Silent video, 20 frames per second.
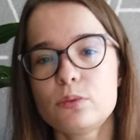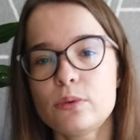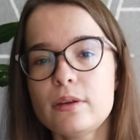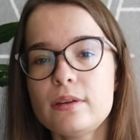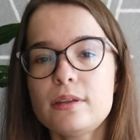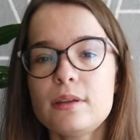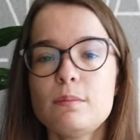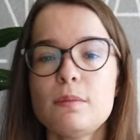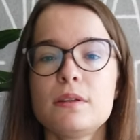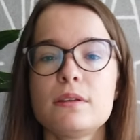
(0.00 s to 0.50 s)

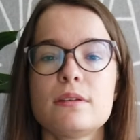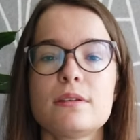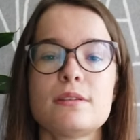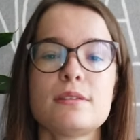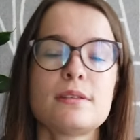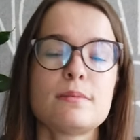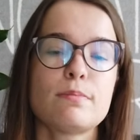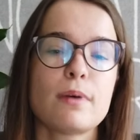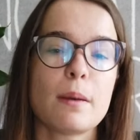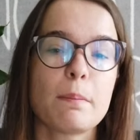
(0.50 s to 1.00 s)
20
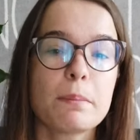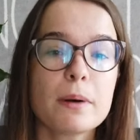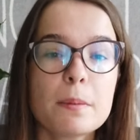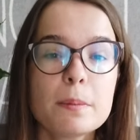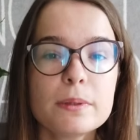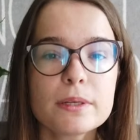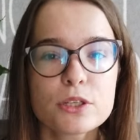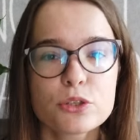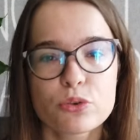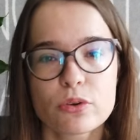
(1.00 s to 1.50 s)
minutes by
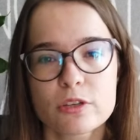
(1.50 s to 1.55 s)
public